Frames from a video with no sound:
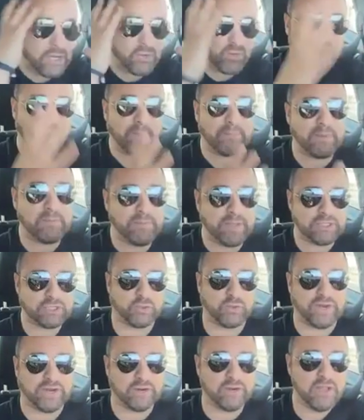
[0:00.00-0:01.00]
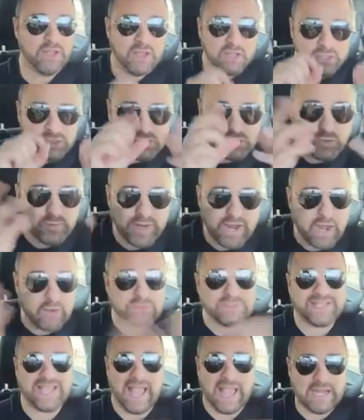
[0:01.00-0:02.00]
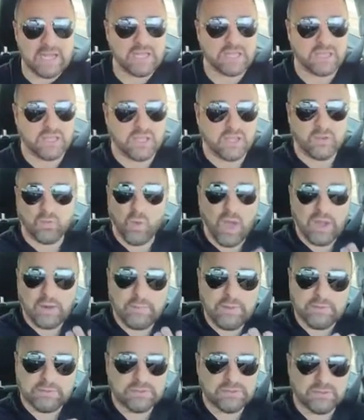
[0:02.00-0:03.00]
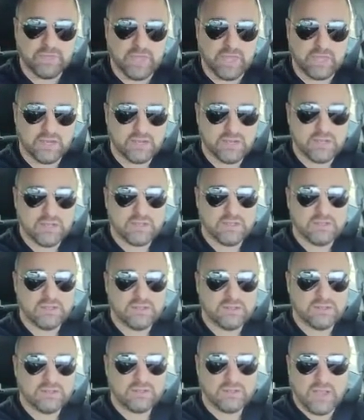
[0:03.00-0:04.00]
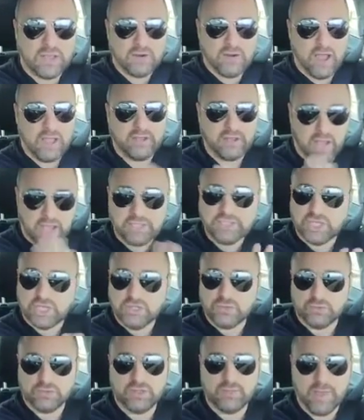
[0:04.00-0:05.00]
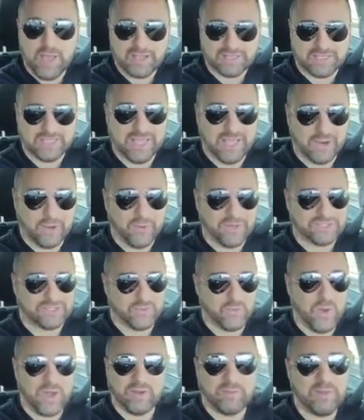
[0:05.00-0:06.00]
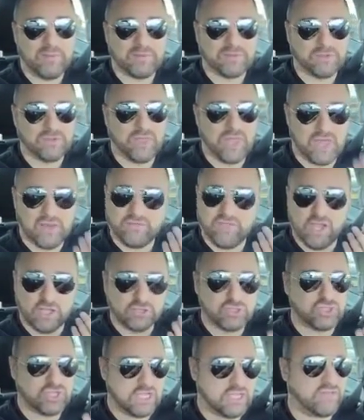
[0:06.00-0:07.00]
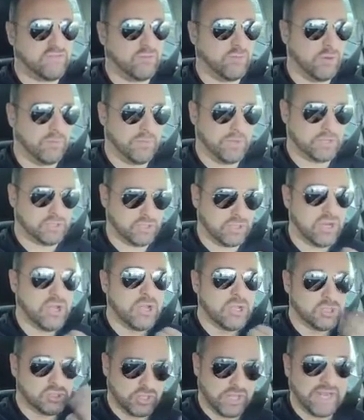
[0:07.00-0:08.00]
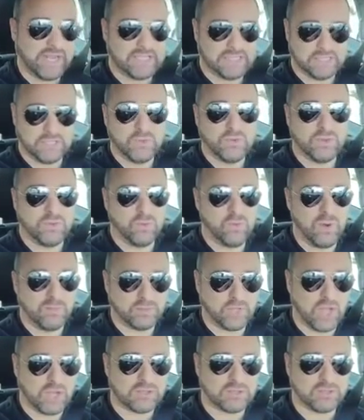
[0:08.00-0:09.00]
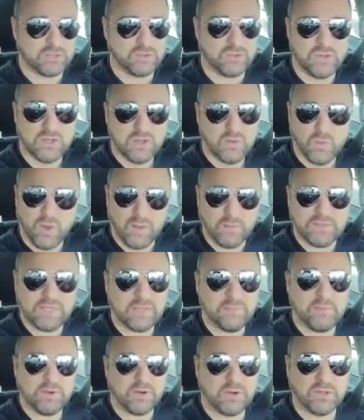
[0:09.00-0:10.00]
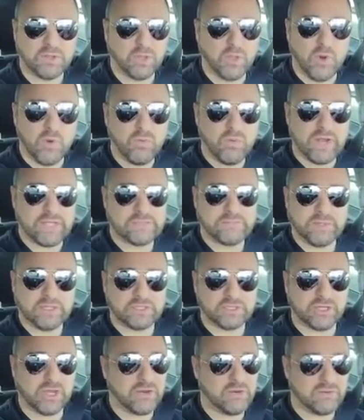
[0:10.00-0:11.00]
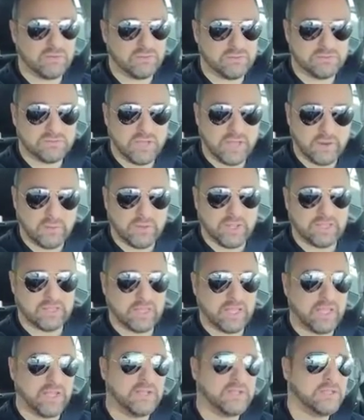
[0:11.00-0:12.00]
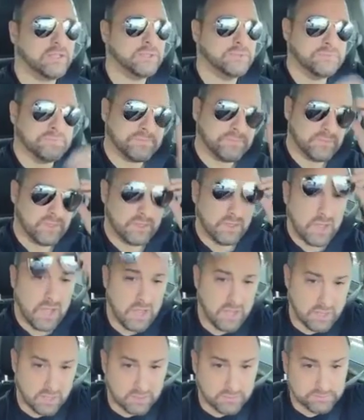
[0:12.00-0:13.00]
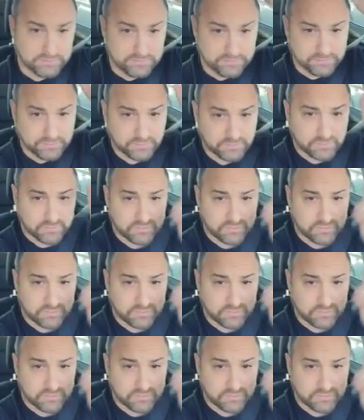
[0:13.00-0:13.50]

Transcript: dude, I mean, put animated things aside. You want to make a cartoon of your face? All right, that's fine. Whatever. I'm a fan of seeing who I'm talking to. But that aside, like, have a face. Who am I talking to? It's be human, right? Have a picture. Now,